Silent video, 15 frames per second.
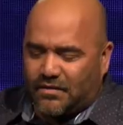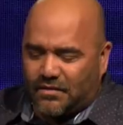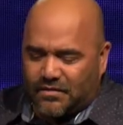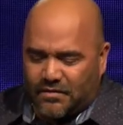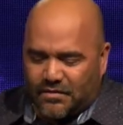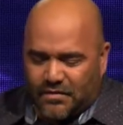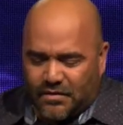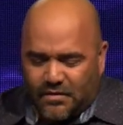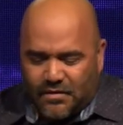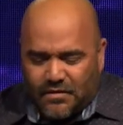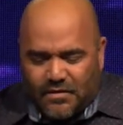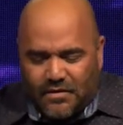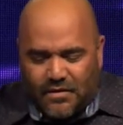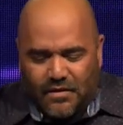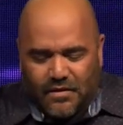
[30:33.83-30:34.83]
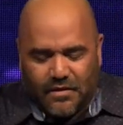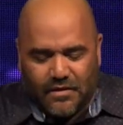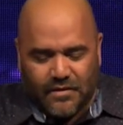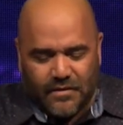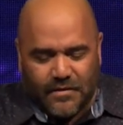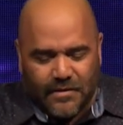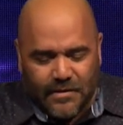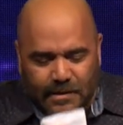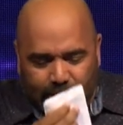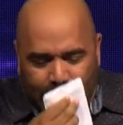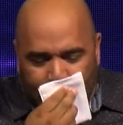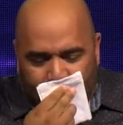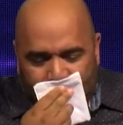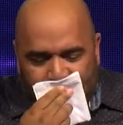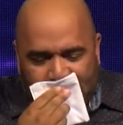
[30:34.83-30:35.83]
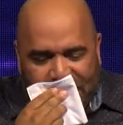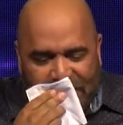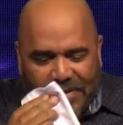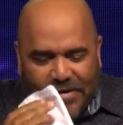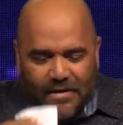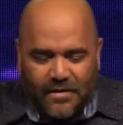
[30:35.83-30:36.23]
[no speech]